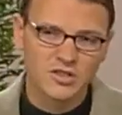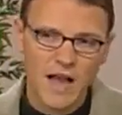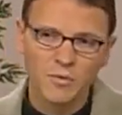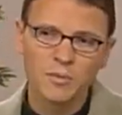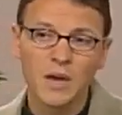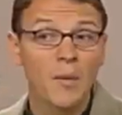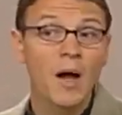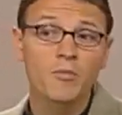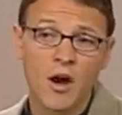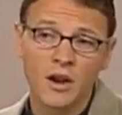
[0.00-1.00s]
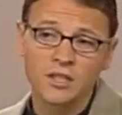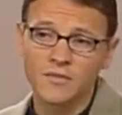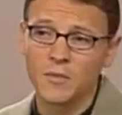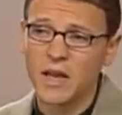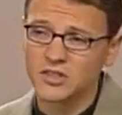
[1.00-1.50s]
That will be a byproduct of
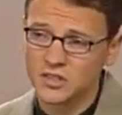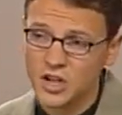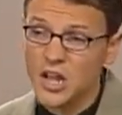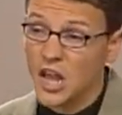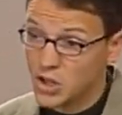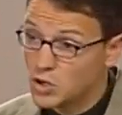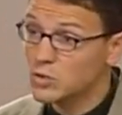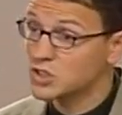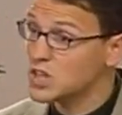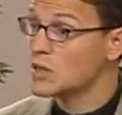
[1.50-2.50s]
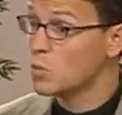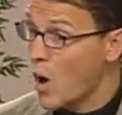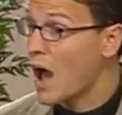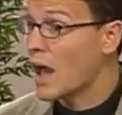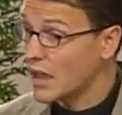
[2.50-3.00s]
our message, and you will see
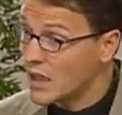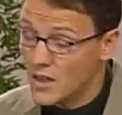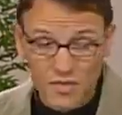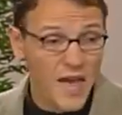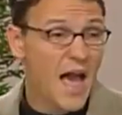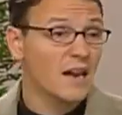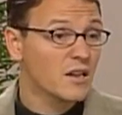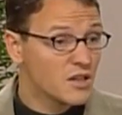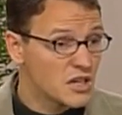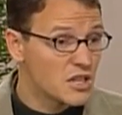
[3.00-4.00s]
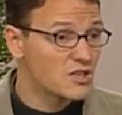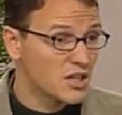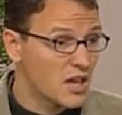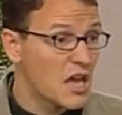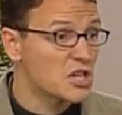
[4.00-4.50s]
why that is the
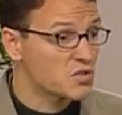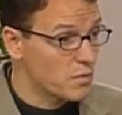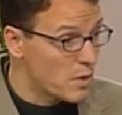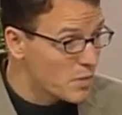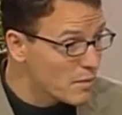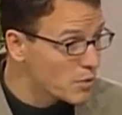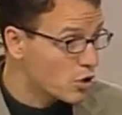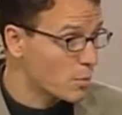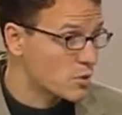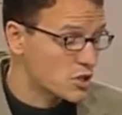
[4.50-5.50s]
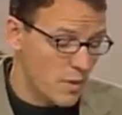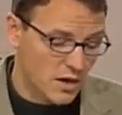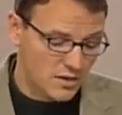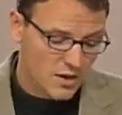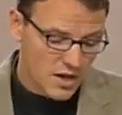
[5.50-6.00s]
case from a biblical
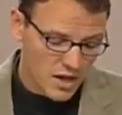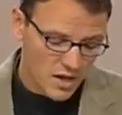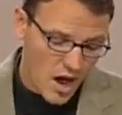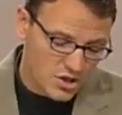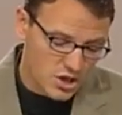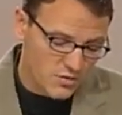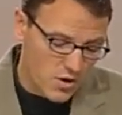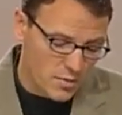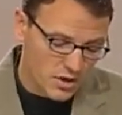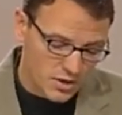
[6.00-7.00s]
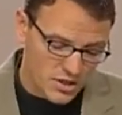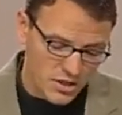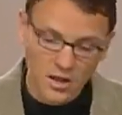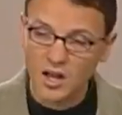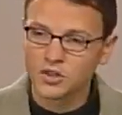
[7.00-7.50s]
perspective and not just from an
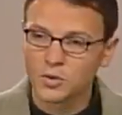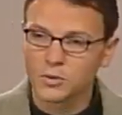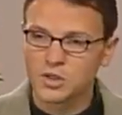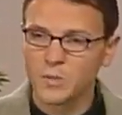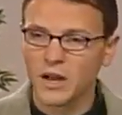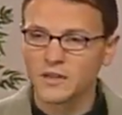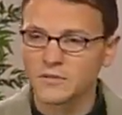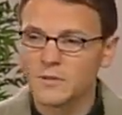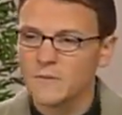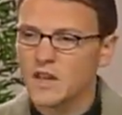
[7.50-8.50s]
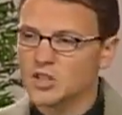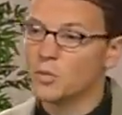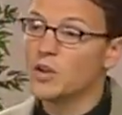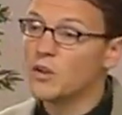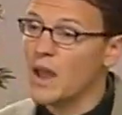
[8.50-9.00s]
ecclesiological perspective. So
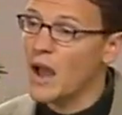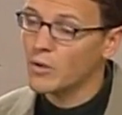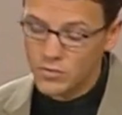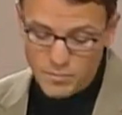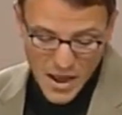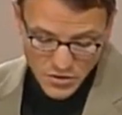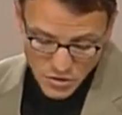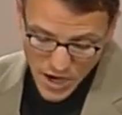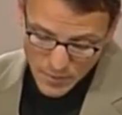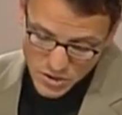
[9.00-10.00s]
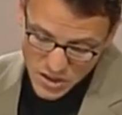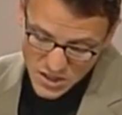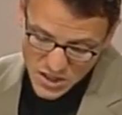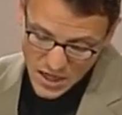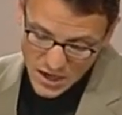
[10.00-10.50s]
we are now in Matthew chapter
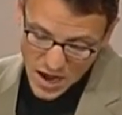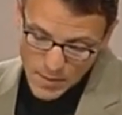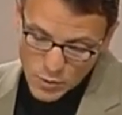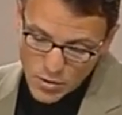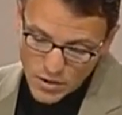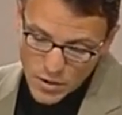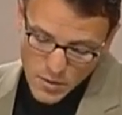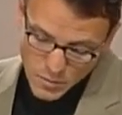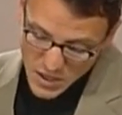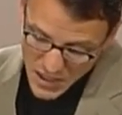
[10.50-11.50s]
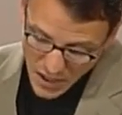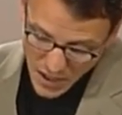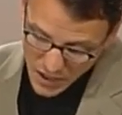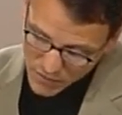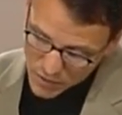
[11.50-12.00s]
16, and I'm quoting
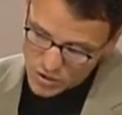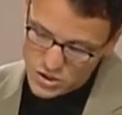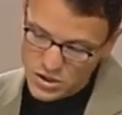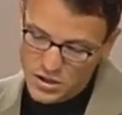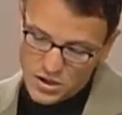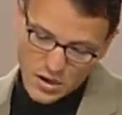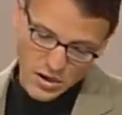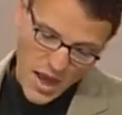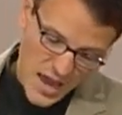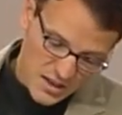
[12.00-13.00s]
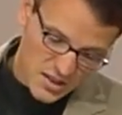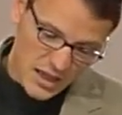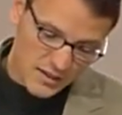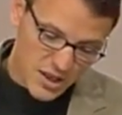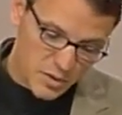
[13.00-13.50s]
beginning in verse
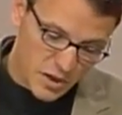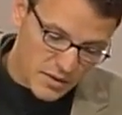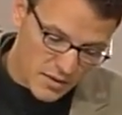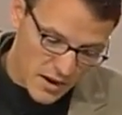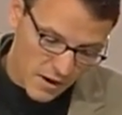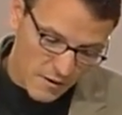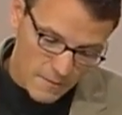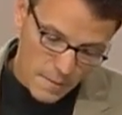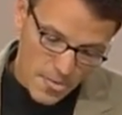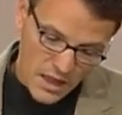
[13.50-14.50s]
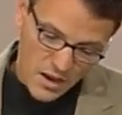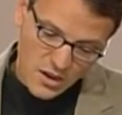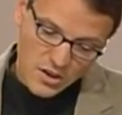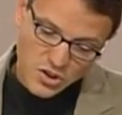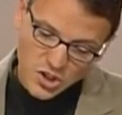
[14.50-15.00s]
18. Let's begin there.
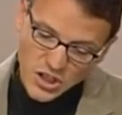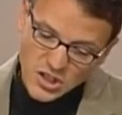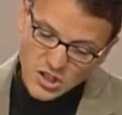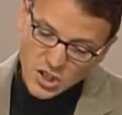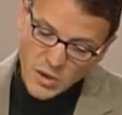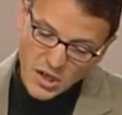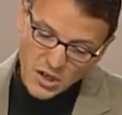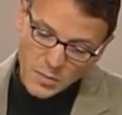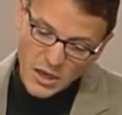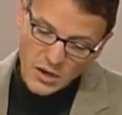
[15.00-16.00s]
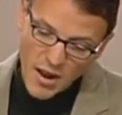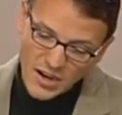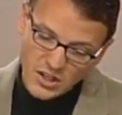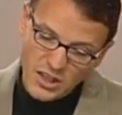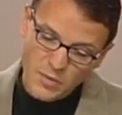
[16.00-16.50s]
Jesus is speaking to Peter.
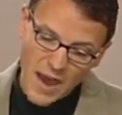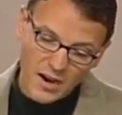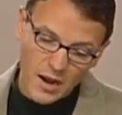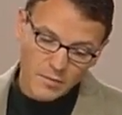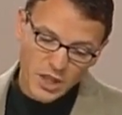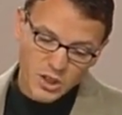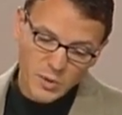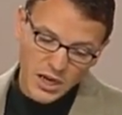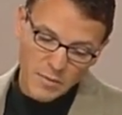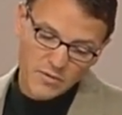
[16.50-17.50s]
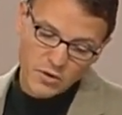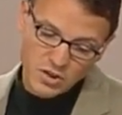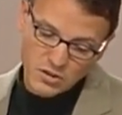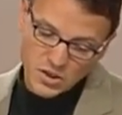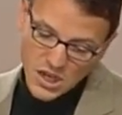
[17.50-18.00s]
Actually, let's back up. Let's pick it up in verse
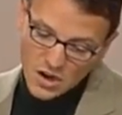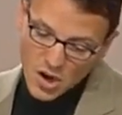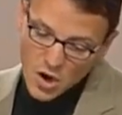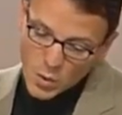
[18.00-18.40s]
13.